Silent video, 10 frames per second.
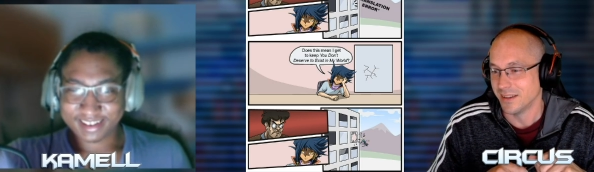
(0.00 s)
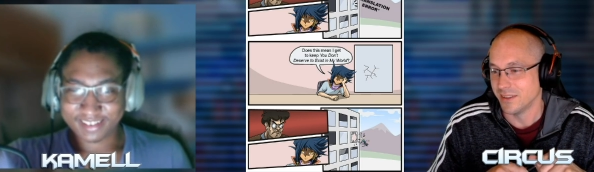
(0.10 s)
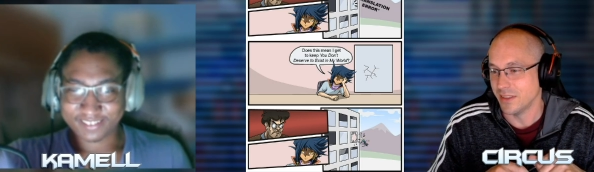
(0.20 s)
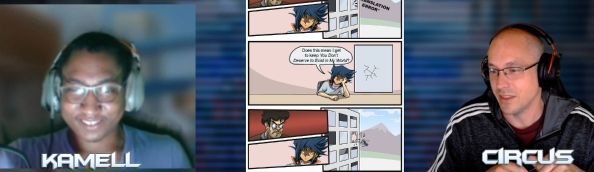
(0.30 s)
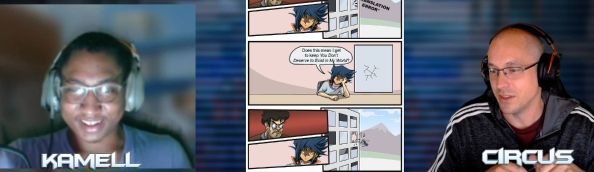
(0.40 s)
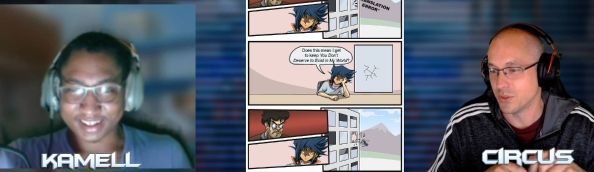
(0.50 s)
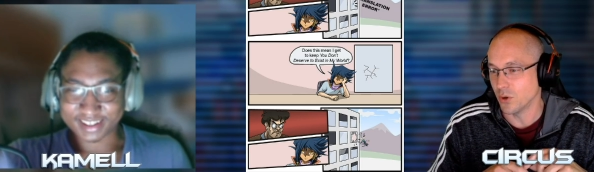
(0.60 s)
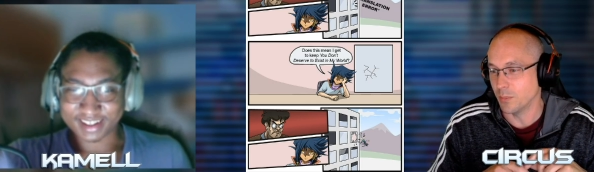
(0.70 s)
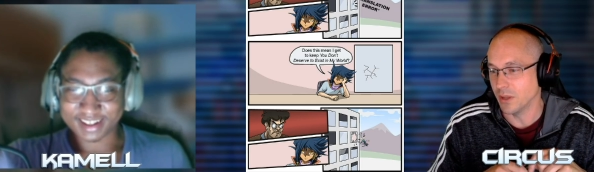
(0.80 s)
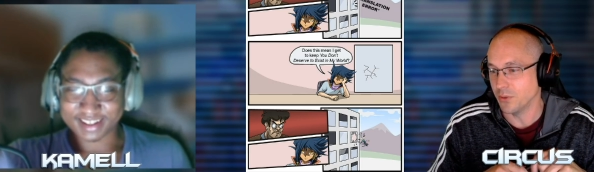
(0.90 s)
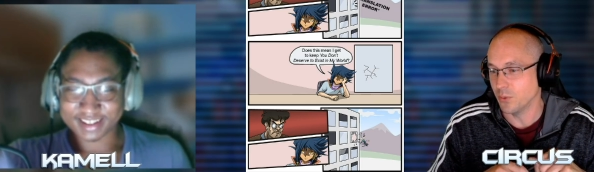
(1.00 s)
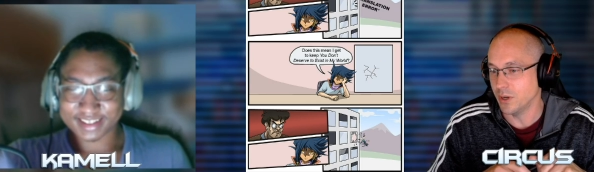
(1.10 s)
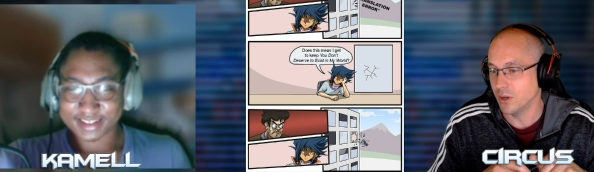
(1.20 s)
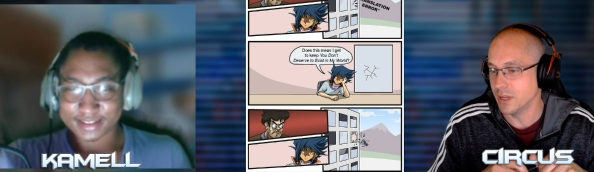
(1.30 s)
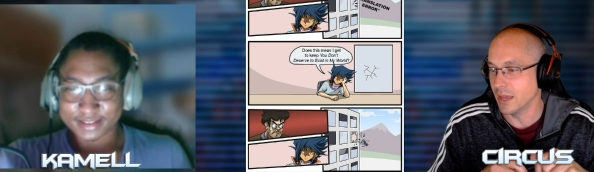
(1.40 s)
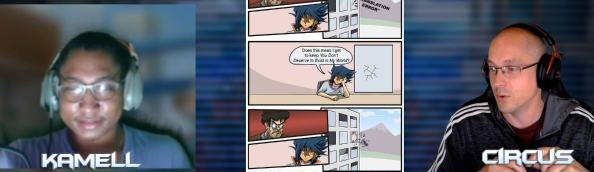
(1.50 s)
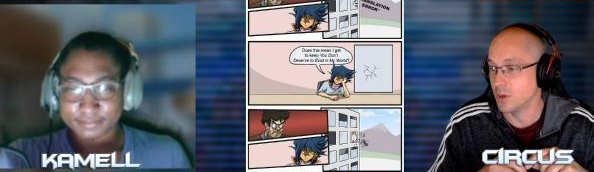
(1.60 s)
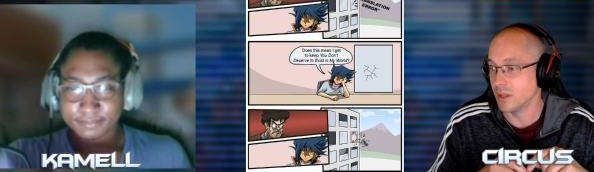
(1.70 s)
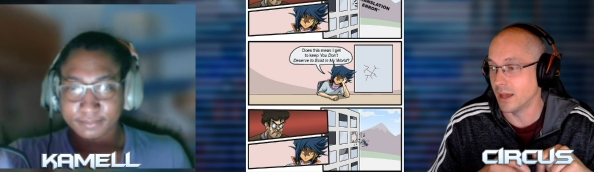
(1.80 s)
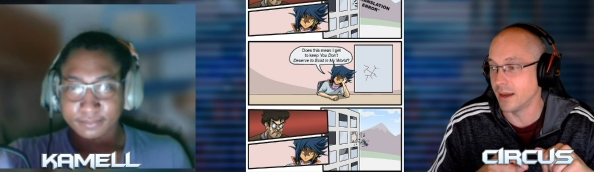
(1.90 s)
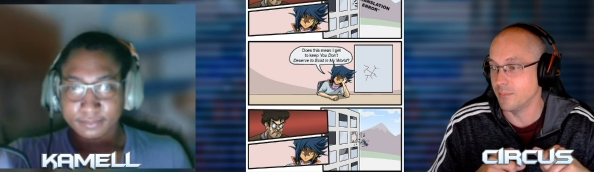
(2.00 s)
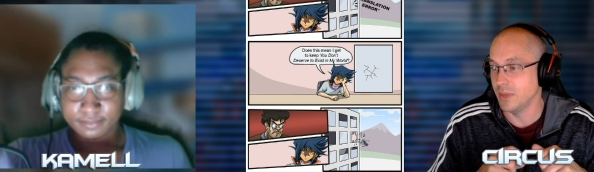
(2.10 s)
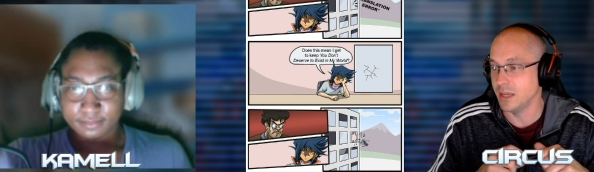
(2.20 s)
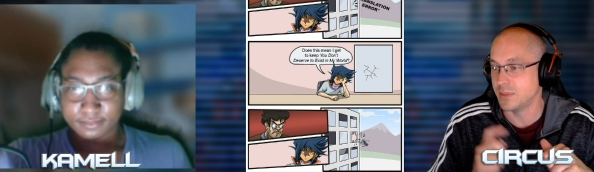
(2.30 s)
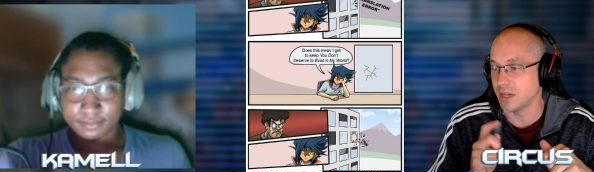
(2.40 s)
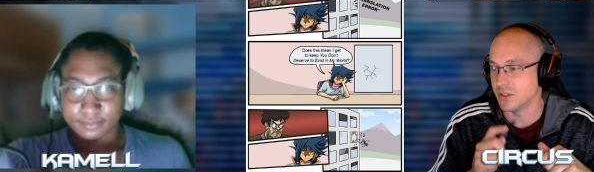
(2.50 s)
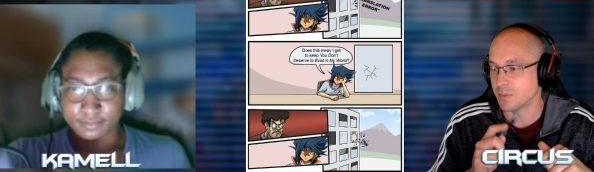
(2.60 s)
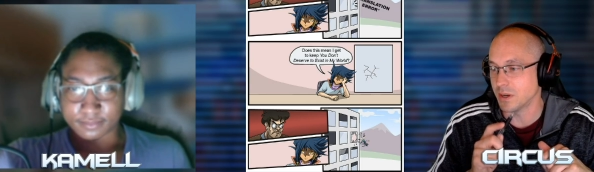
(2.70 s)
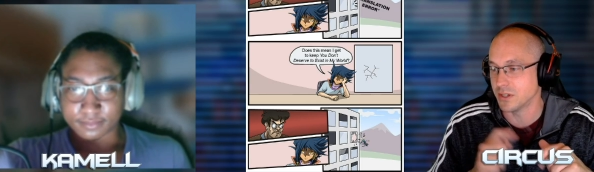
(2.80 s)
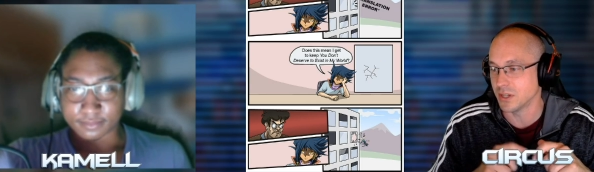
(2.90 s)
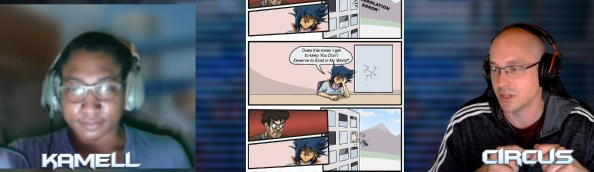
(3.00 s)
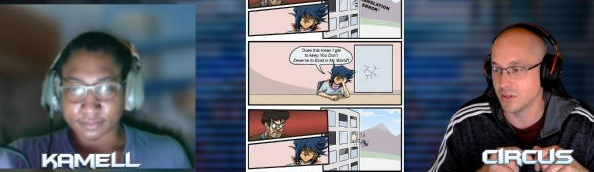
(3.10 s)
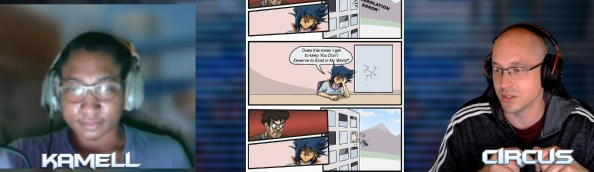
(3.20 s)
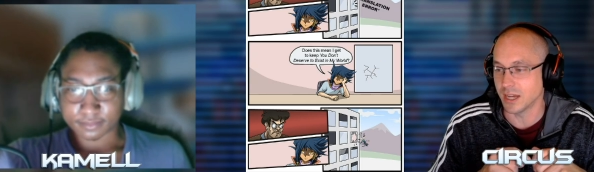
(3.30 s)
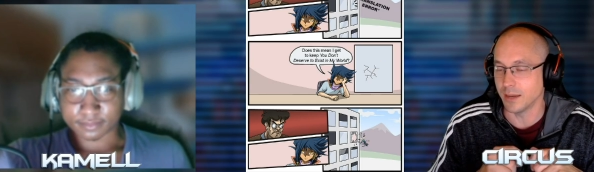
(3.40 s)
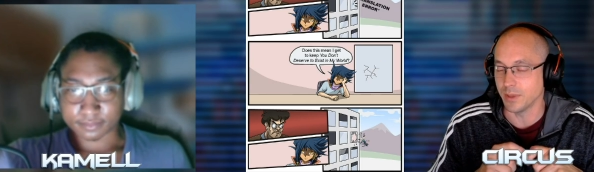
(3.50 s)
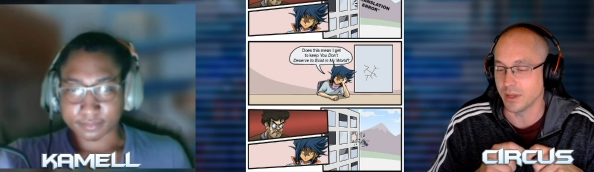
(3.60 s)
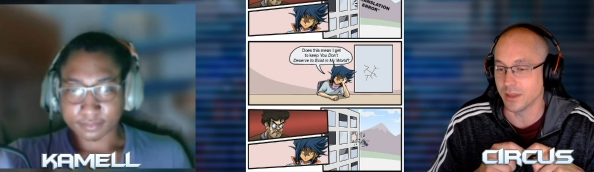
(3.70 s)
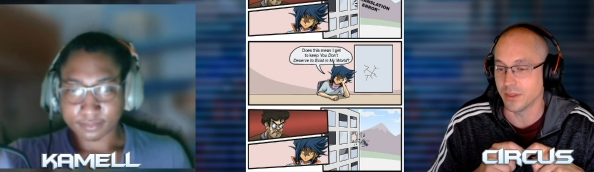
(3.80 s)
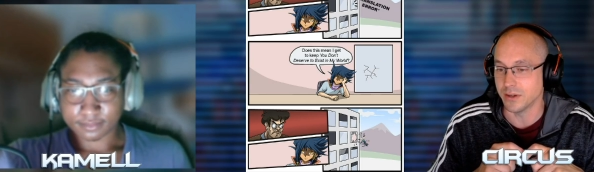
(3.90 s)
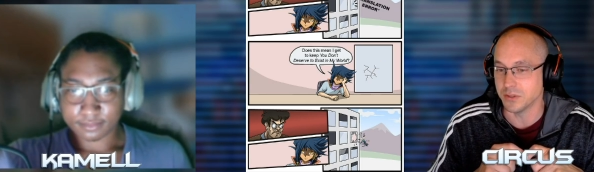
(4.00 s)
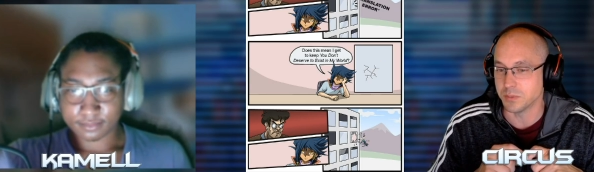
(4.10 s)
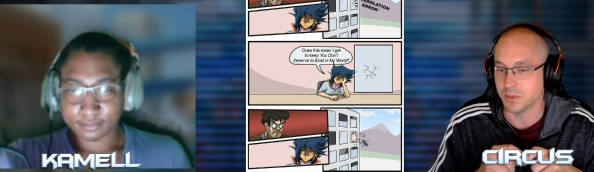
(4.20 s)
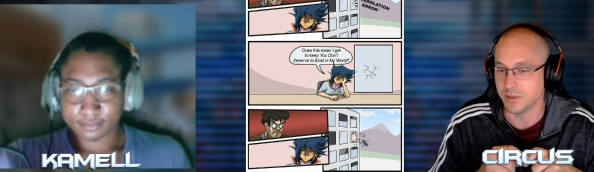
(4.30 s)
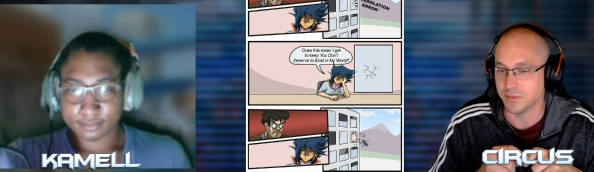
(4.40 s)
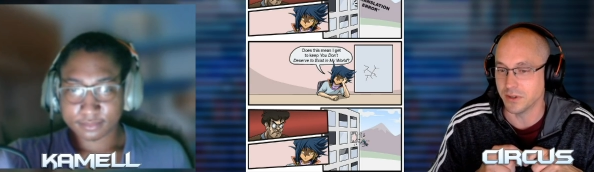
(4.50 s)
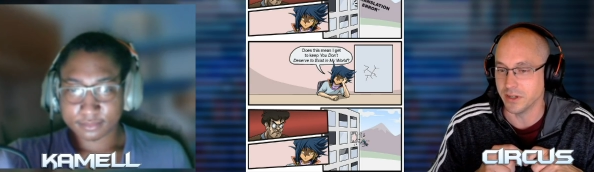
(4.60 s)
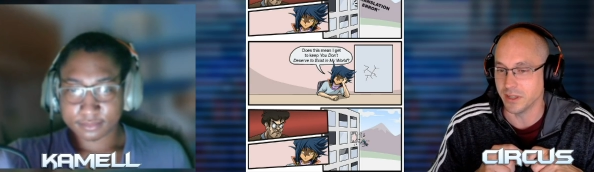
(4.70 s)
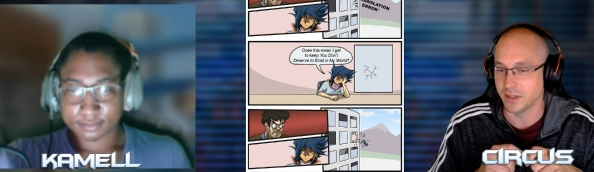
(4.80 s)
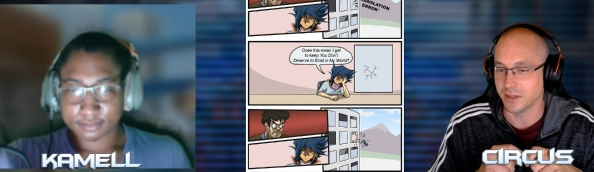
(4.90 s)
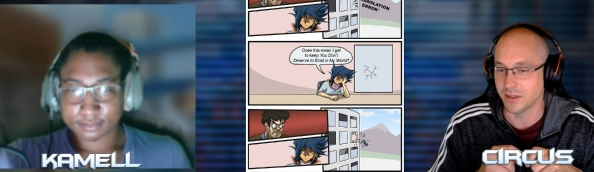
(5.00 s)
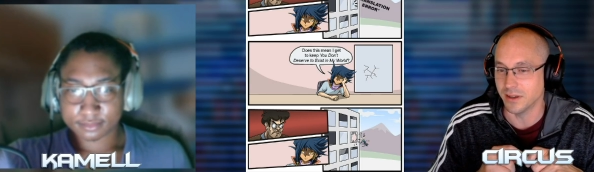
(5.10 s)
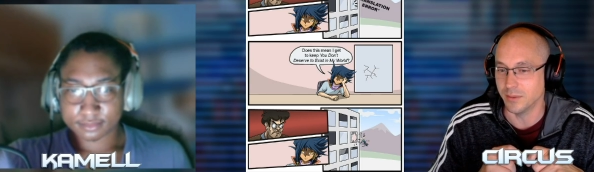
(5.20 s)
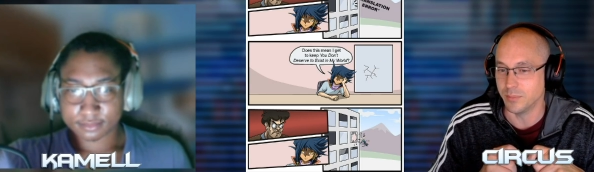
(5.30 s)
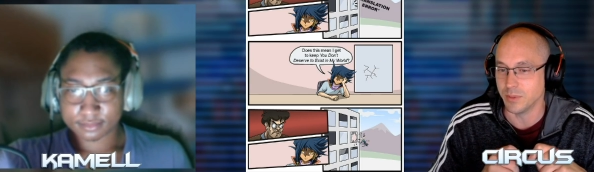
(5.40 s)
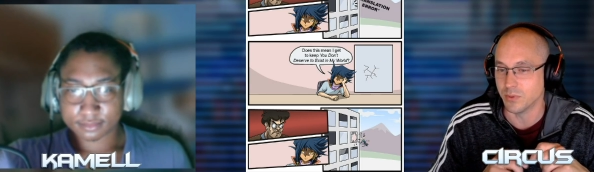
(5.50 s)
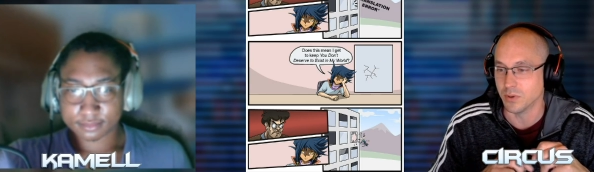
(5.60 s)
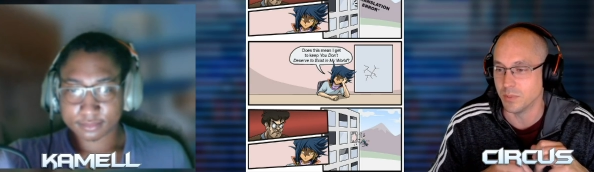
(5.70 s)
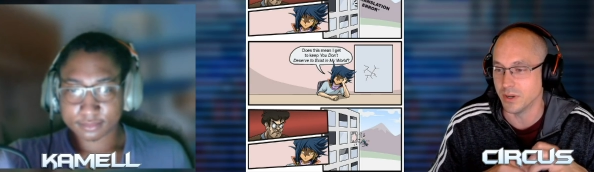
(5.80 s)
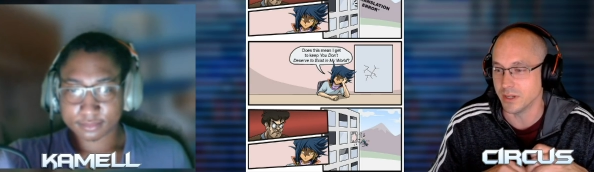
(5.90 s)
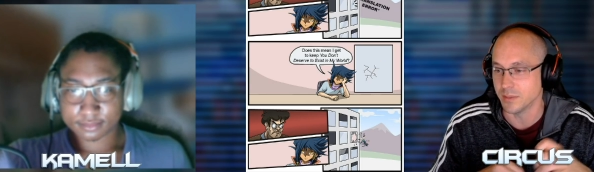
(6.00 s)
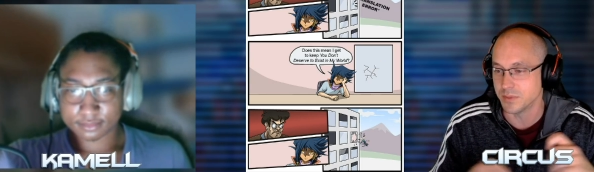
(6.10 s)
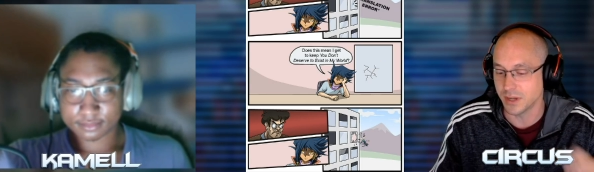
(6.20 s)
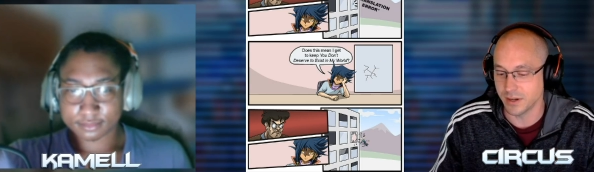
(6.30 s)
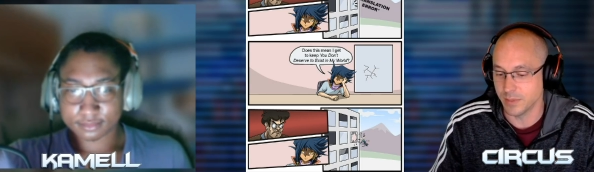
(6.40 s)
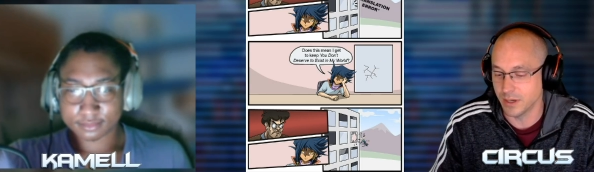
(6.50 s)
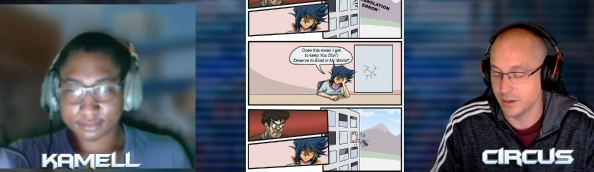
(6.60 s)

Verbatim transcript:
Speaker 1: And oh they throw them out the window. Yeah, there were a lot of memes on this particular topic. I thought it was pretty funny. Uh, people were pretty upset about